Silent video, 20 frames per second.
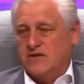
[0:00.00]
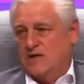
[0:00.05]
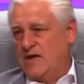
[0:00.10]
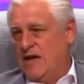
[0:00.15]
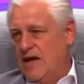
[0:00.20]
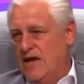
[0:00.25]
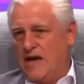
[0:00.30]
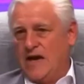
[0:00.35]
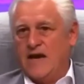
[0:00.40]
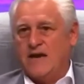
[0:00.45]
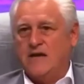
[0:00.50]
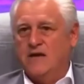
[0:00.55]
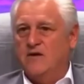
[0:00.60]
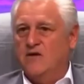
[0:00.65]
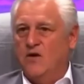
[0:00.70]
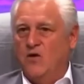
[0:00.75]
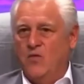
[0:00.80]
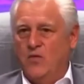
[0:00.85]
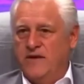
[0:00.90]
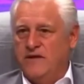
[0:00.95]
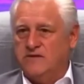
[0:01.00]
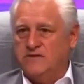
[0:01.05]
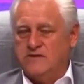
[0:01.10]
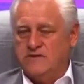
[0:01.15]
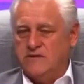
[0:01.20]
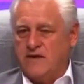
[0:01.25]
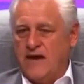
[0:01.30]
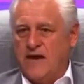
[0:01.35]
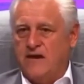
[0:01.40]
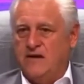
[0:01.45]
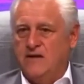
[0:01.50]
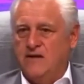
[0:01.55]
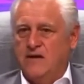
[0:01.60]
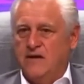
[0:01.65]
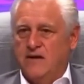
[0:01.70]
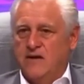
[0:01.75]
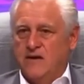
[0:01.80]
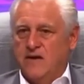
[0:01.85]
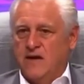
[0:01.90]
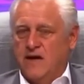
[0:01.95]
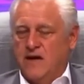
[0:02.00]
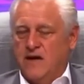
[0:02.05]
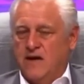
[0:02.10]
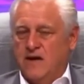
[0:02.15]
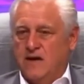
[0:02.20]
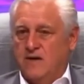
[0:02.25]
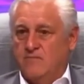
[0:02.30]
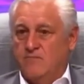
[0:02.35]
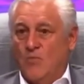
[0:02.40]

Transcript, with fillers: And, and I can go into that uh,